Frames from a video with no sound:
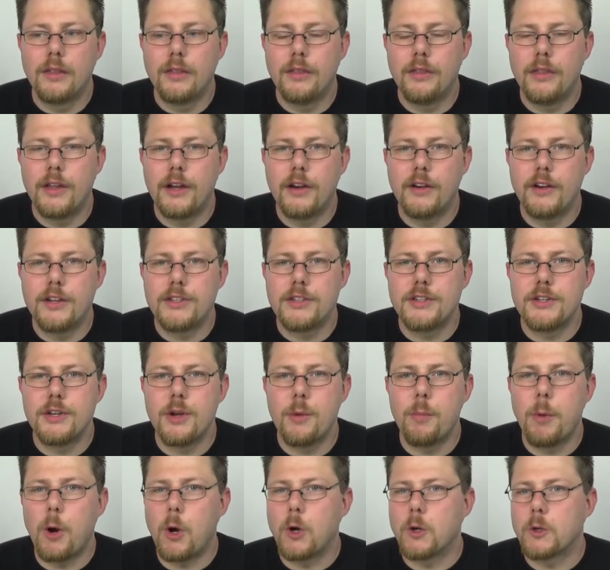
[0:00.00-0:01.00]
There is no
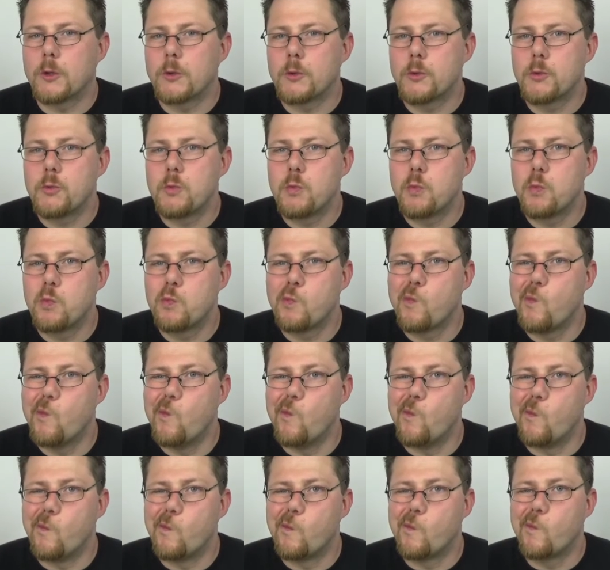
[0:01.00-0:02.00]
box. Hmm.
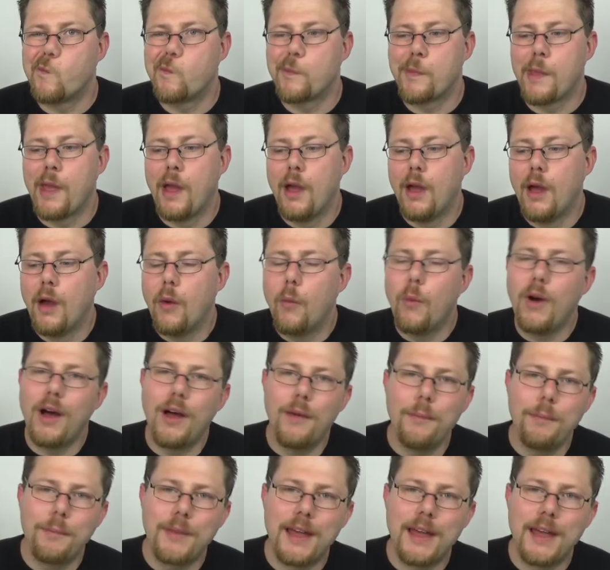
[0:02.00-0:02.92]
Well